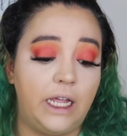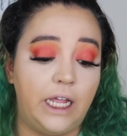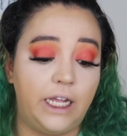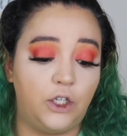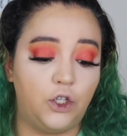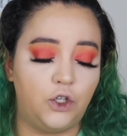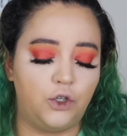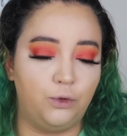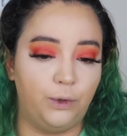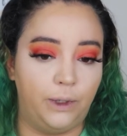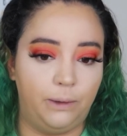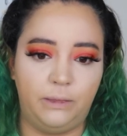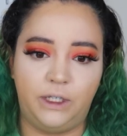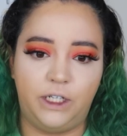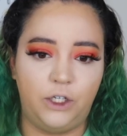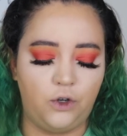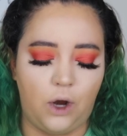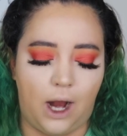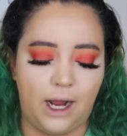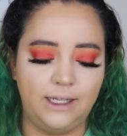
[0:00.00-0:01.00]

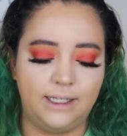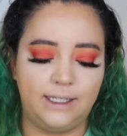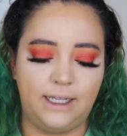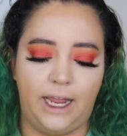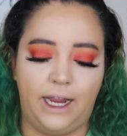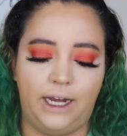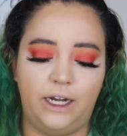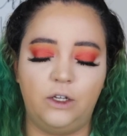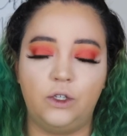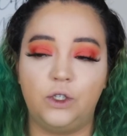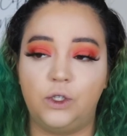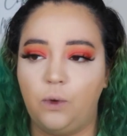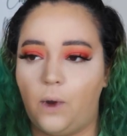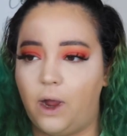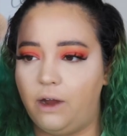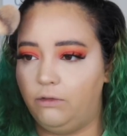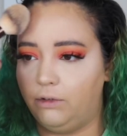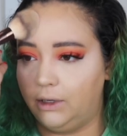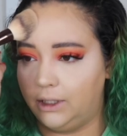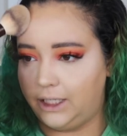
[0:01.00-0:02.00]
extremely dry skin, so
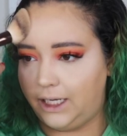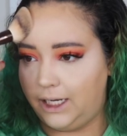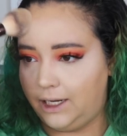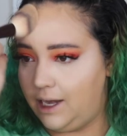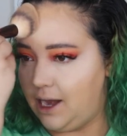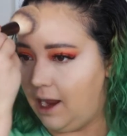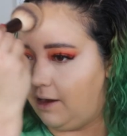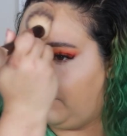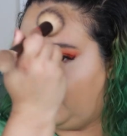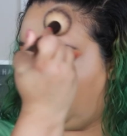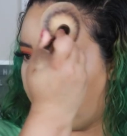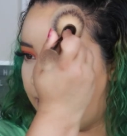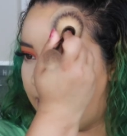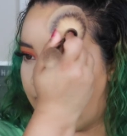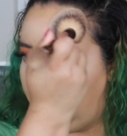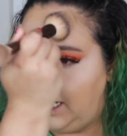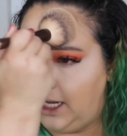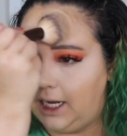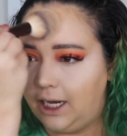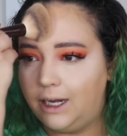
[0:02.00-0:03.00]
I really never
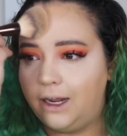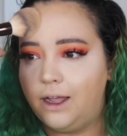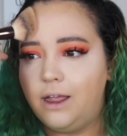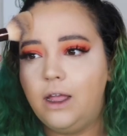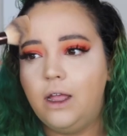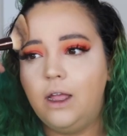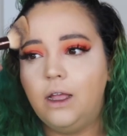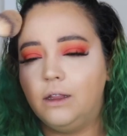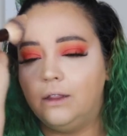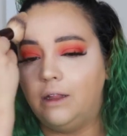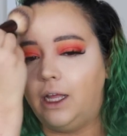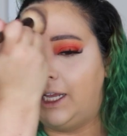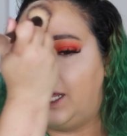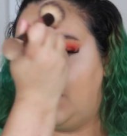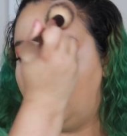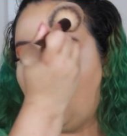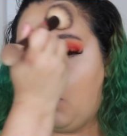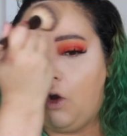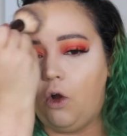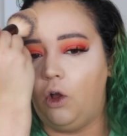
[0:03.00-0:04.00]
need like
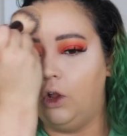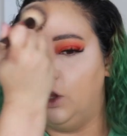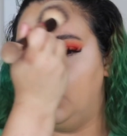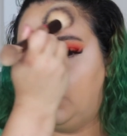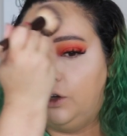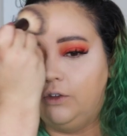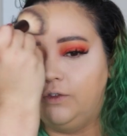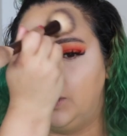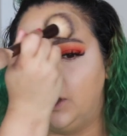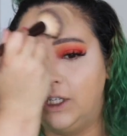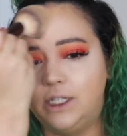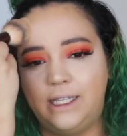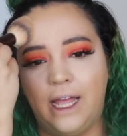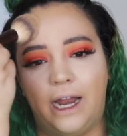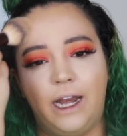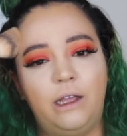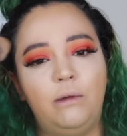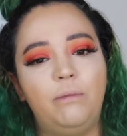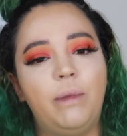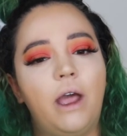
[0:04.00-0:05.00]
an all over
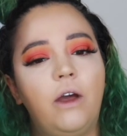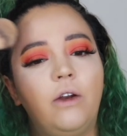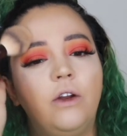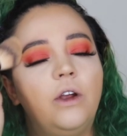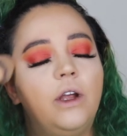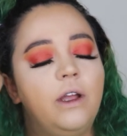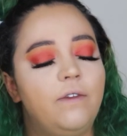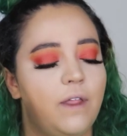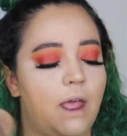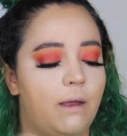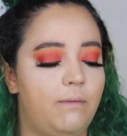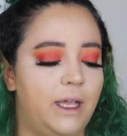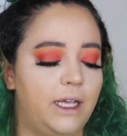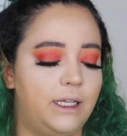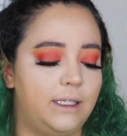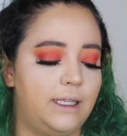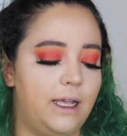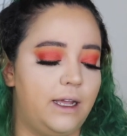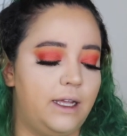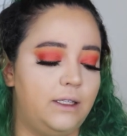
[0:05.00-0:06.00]
setting powder, if that
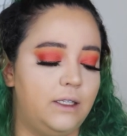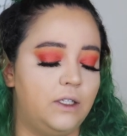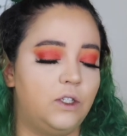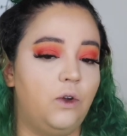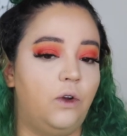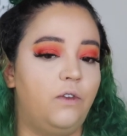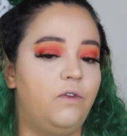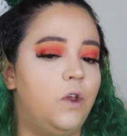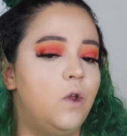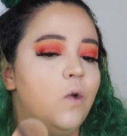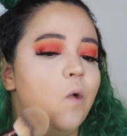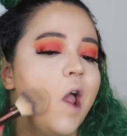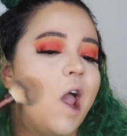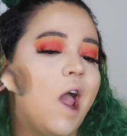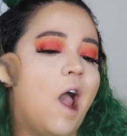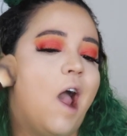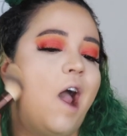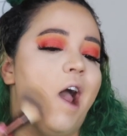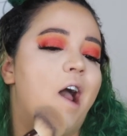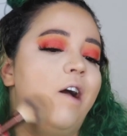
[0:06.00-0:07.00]
makes sense. So if you
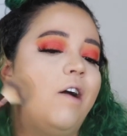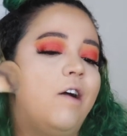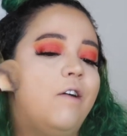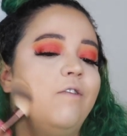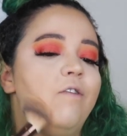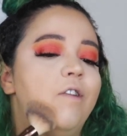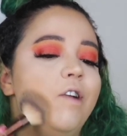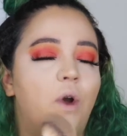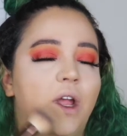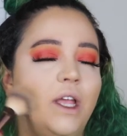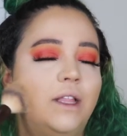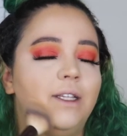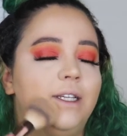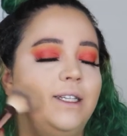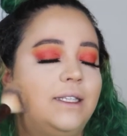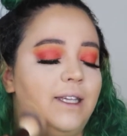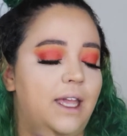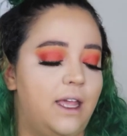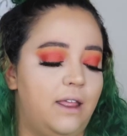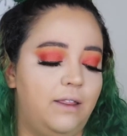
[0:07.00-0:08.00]
have oily
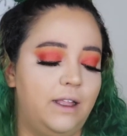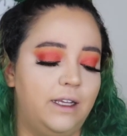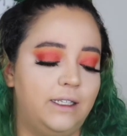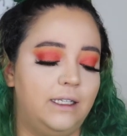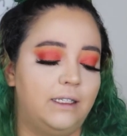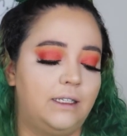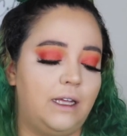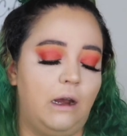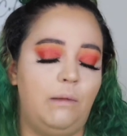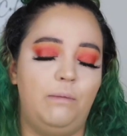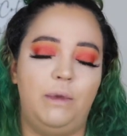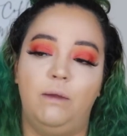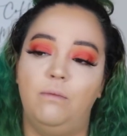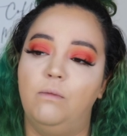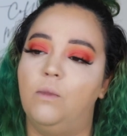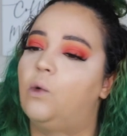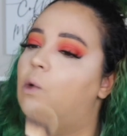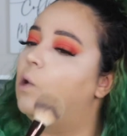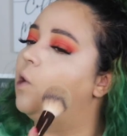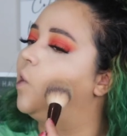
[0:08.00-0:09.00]
skin, this is going to be
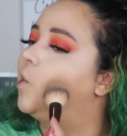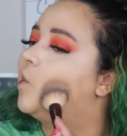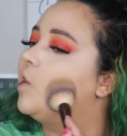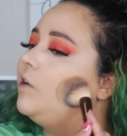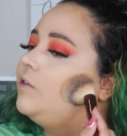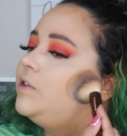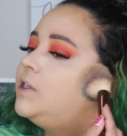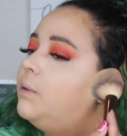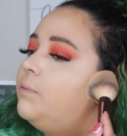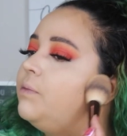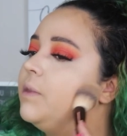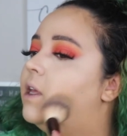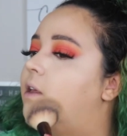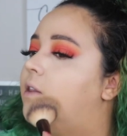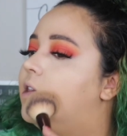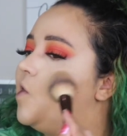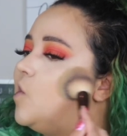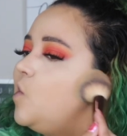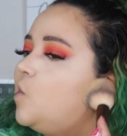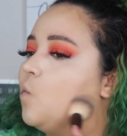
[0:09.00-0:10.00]
more of something
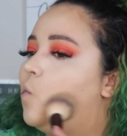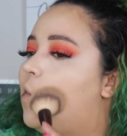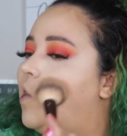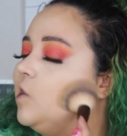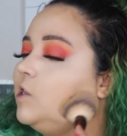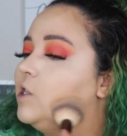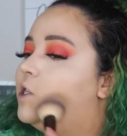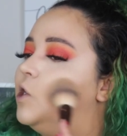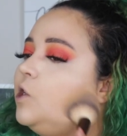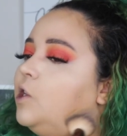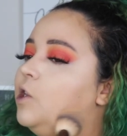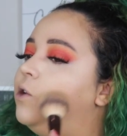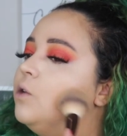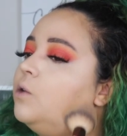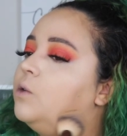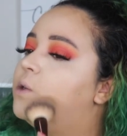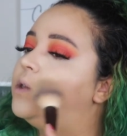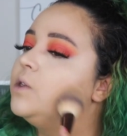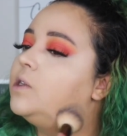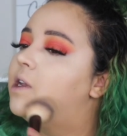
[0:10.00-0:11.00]
that you want to
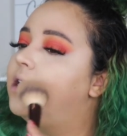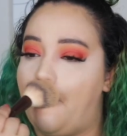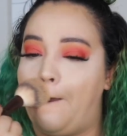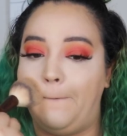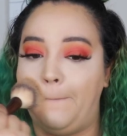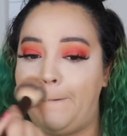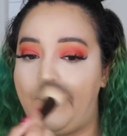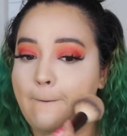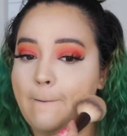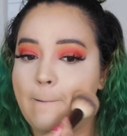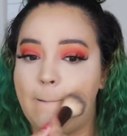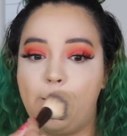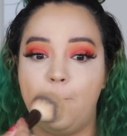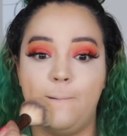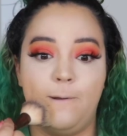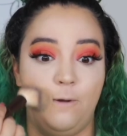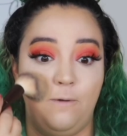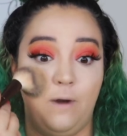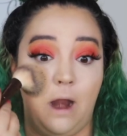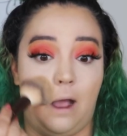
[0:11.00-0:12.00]
use. I
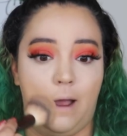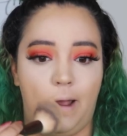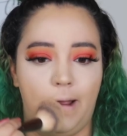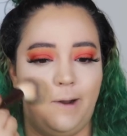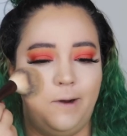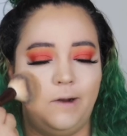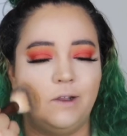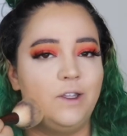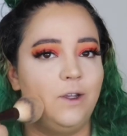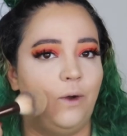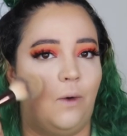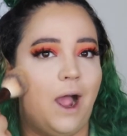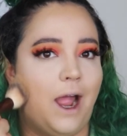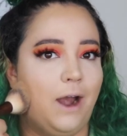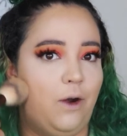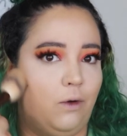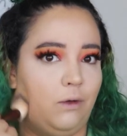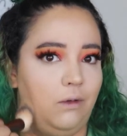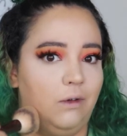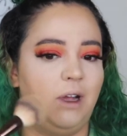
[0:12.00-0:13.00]
do not, so I
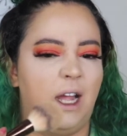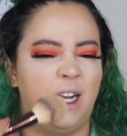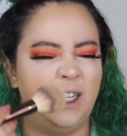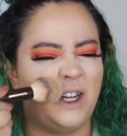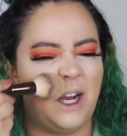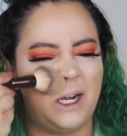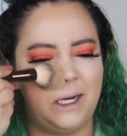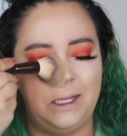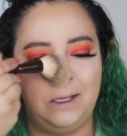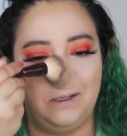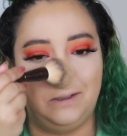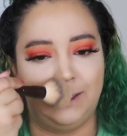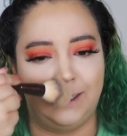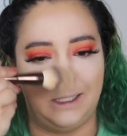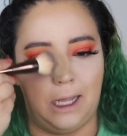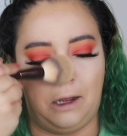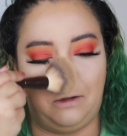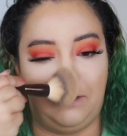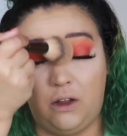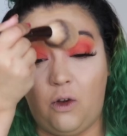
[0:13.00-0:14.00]
don't, I try to use
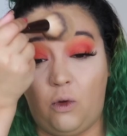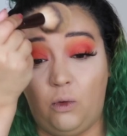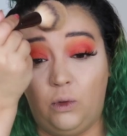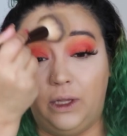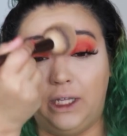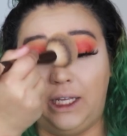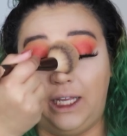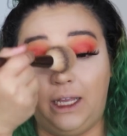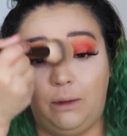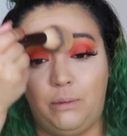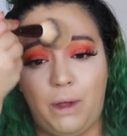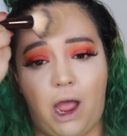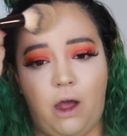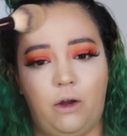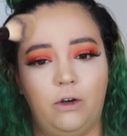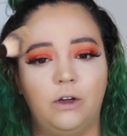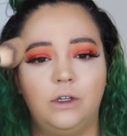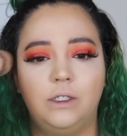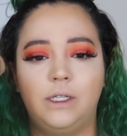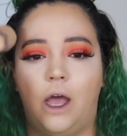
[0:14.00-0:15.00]
like only
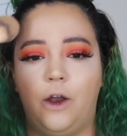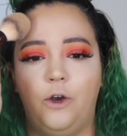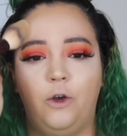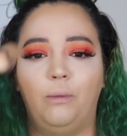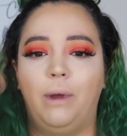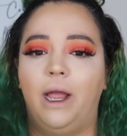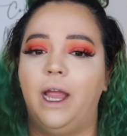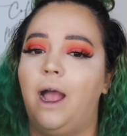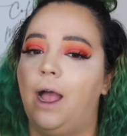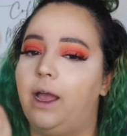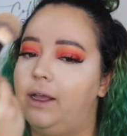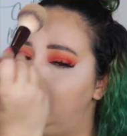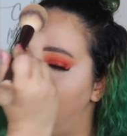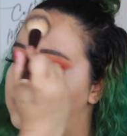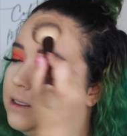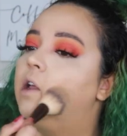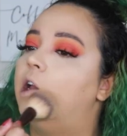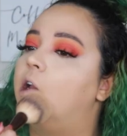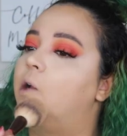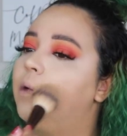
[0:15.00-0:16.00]
powders under my
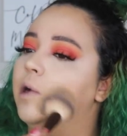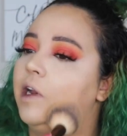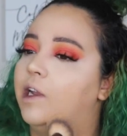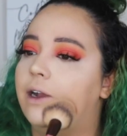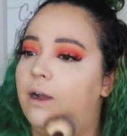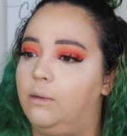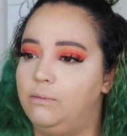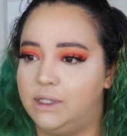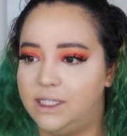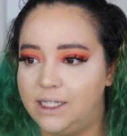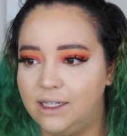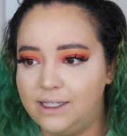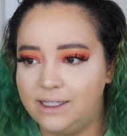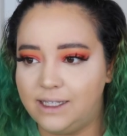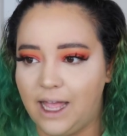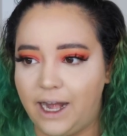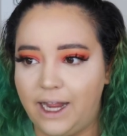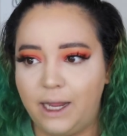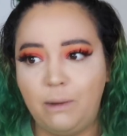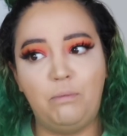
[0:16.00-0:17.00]
eyes, like when it comes to
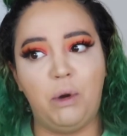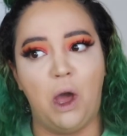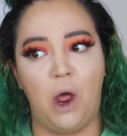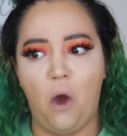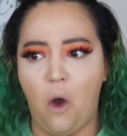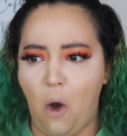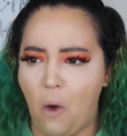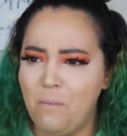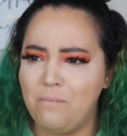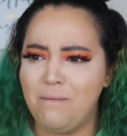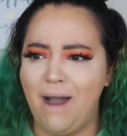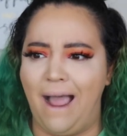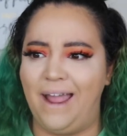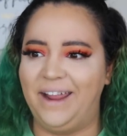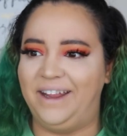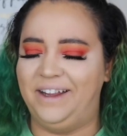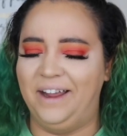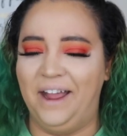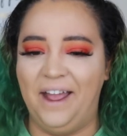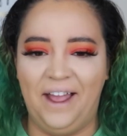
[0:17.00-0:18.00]
setting, but oh my
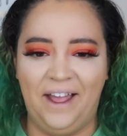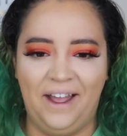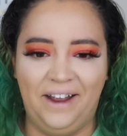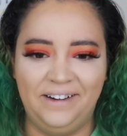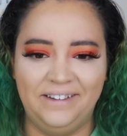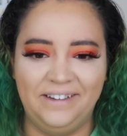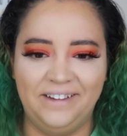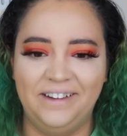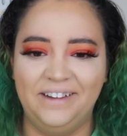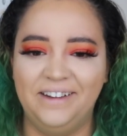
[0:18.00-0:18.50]
god.